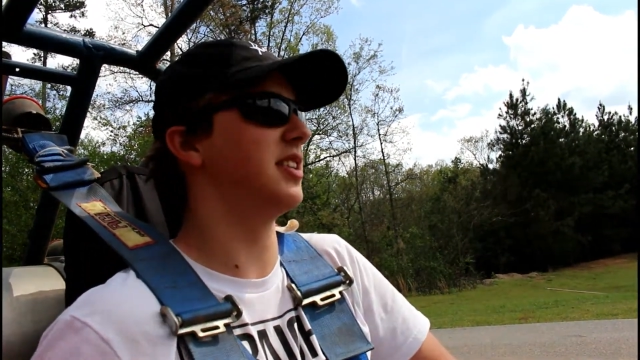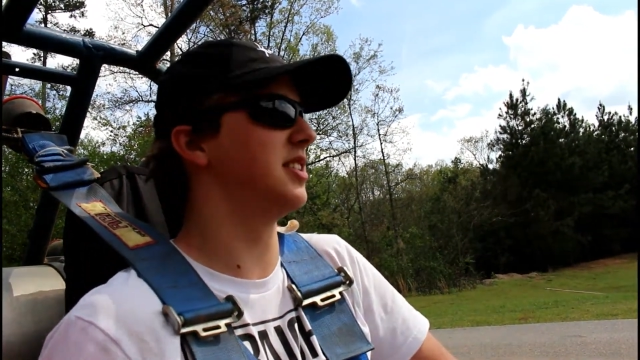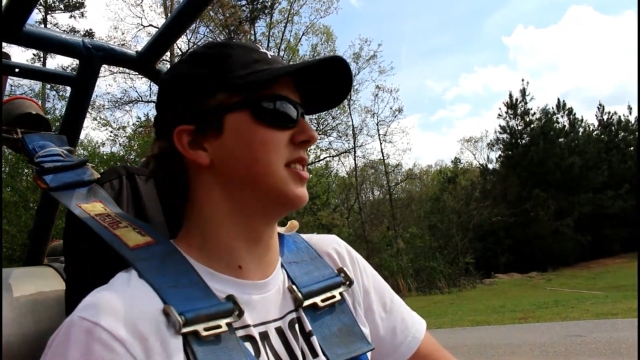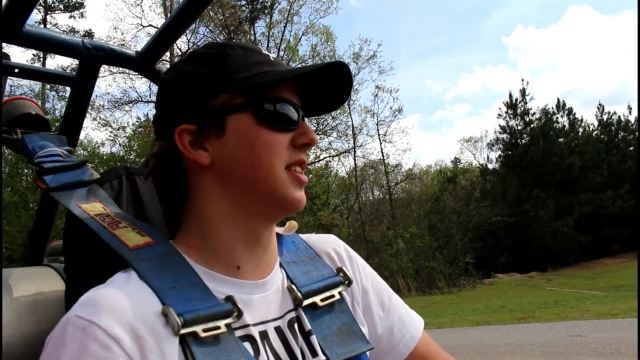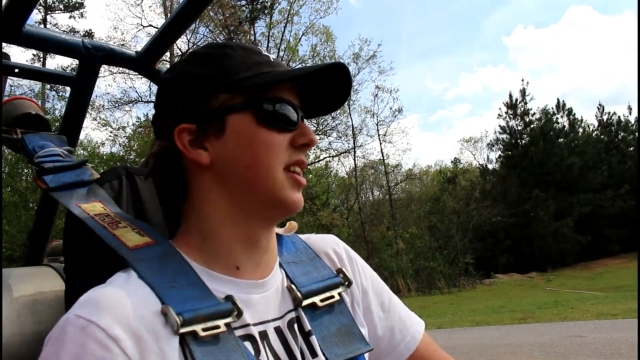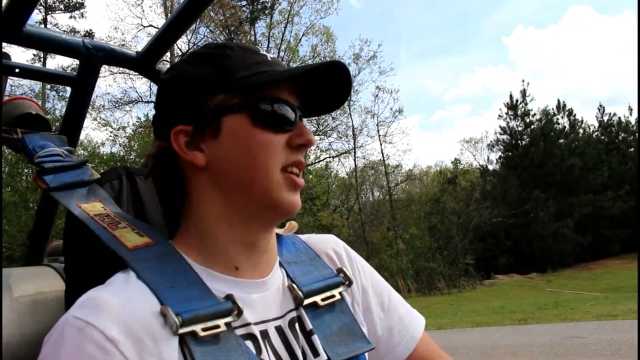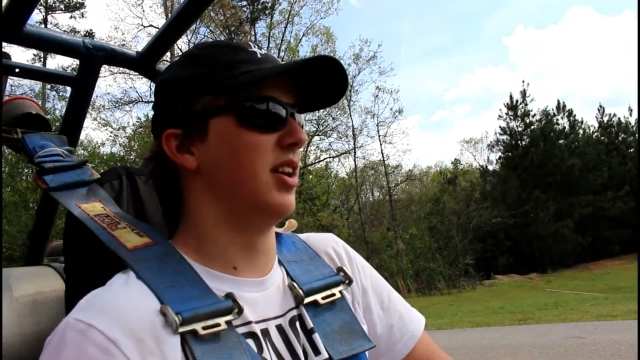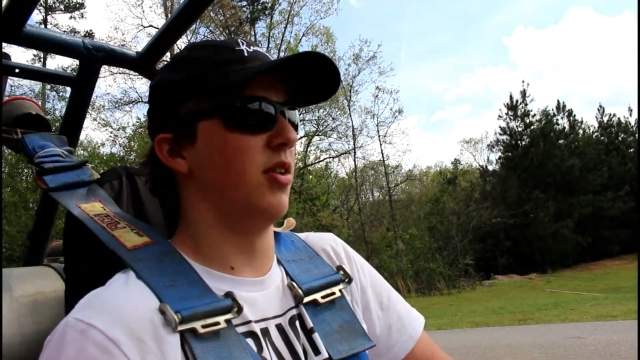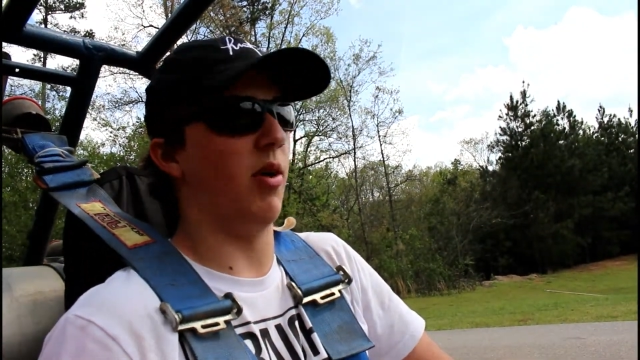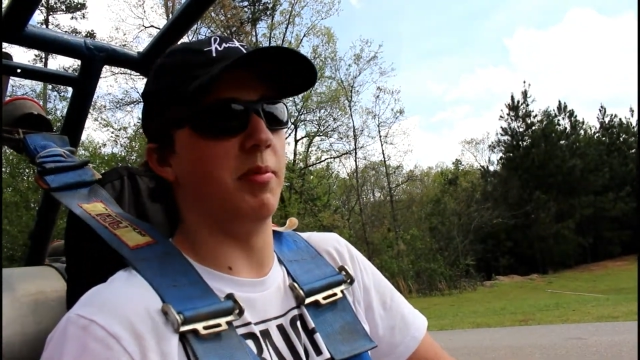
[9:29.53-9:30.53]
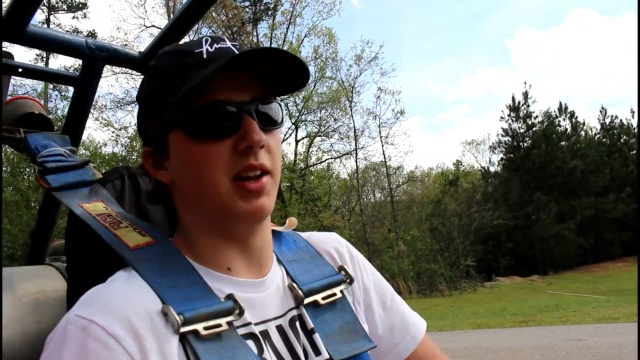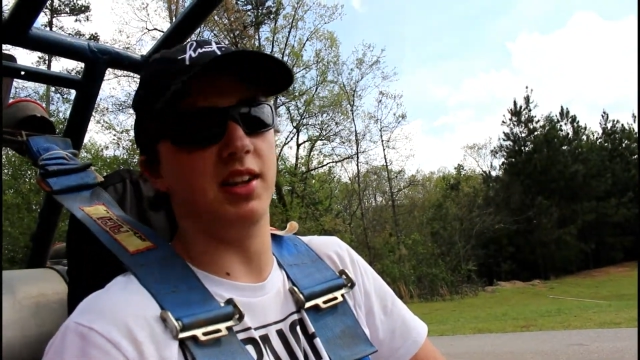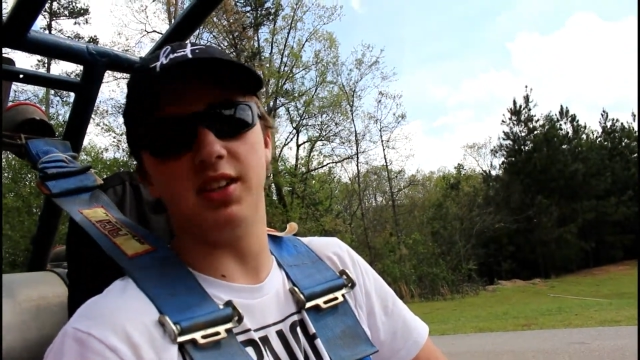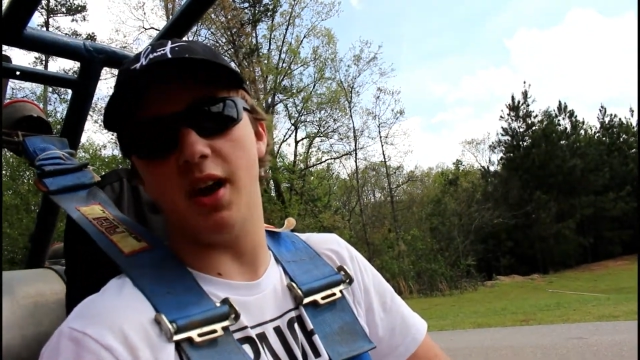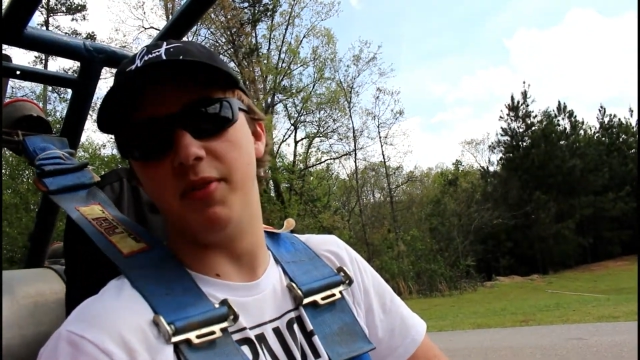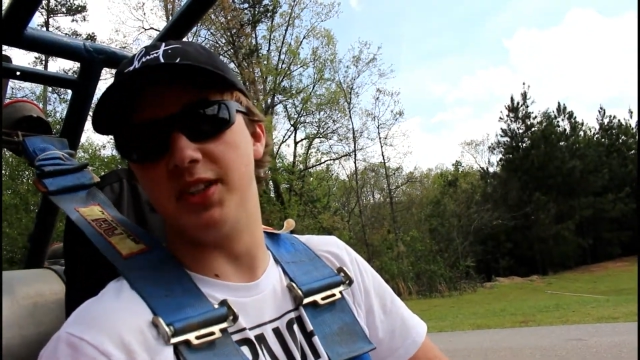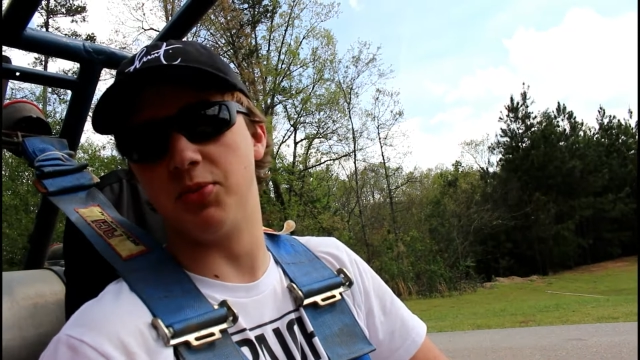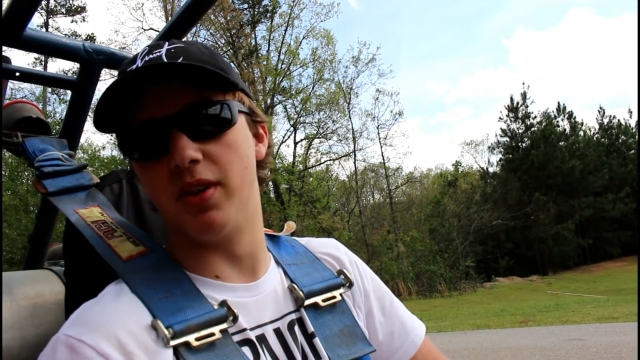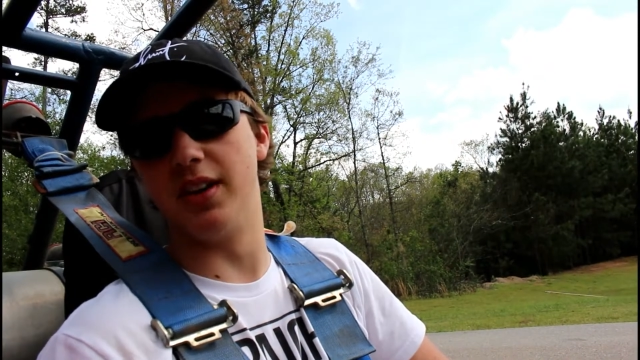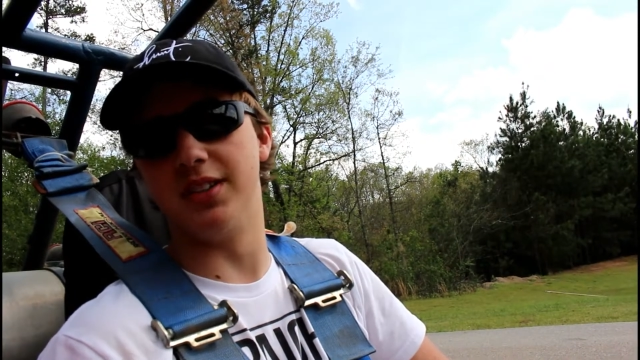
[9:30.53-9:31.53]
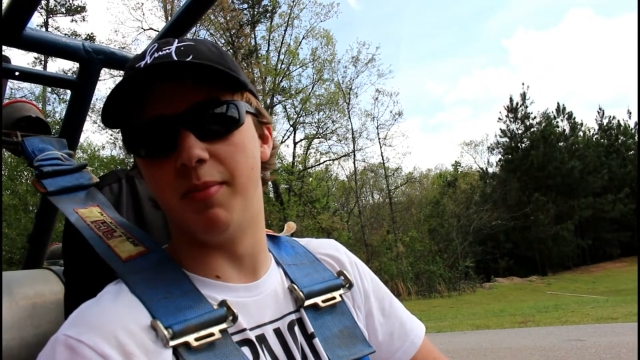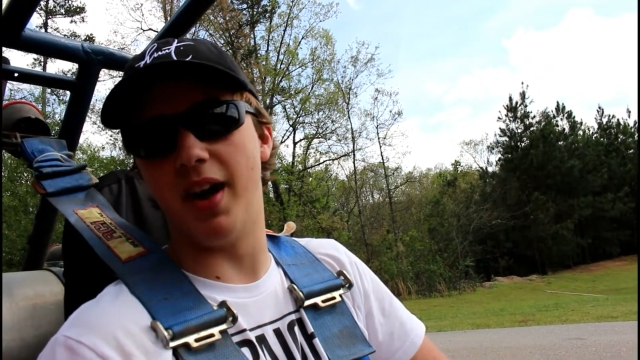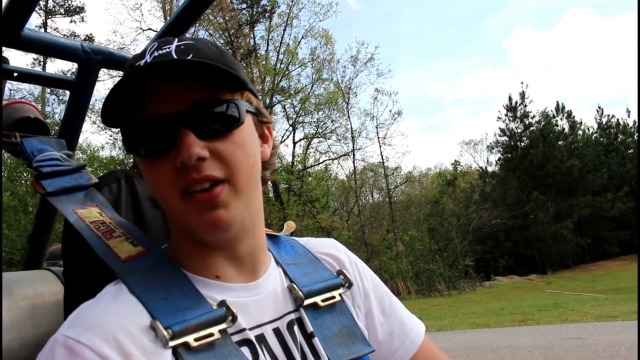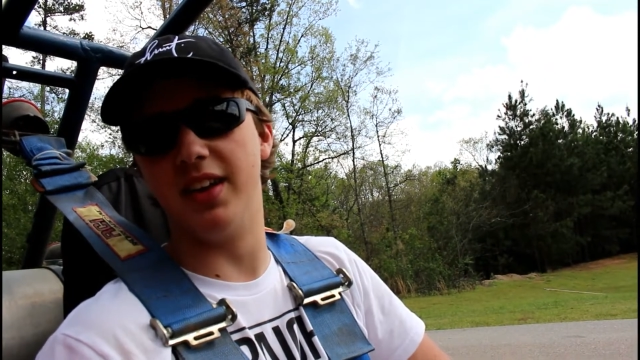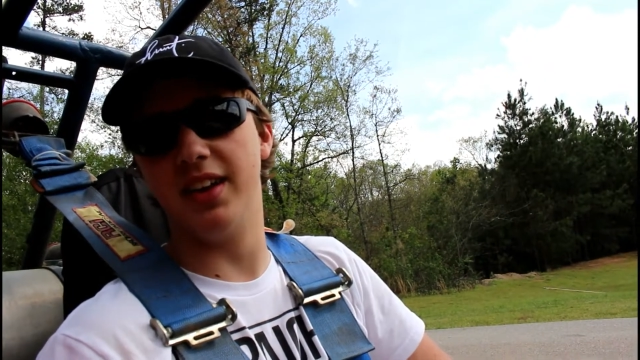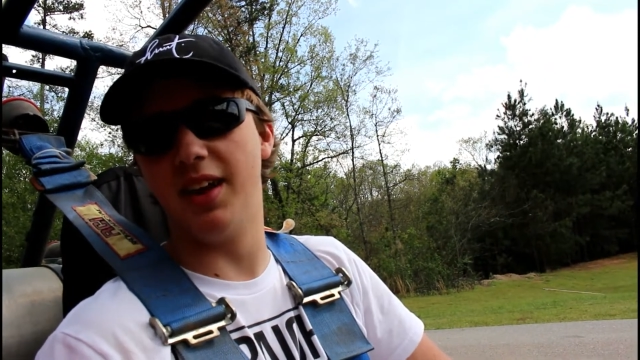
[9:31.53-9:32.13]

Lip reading: It's just, well, I mean, it's obvious what it is about it.